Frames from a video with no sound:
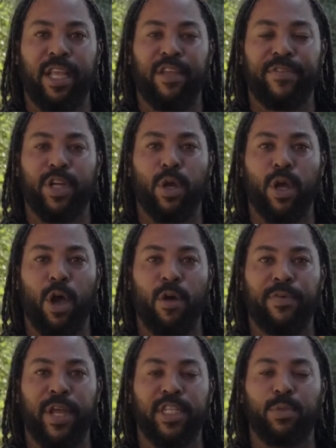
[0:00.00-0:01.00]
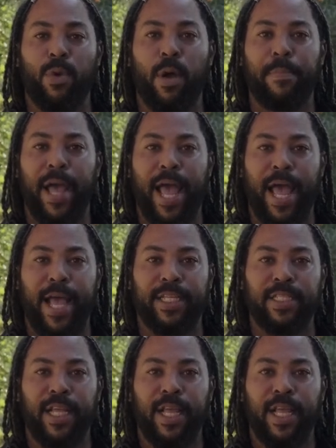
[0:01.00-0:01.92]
even though COVID is well past.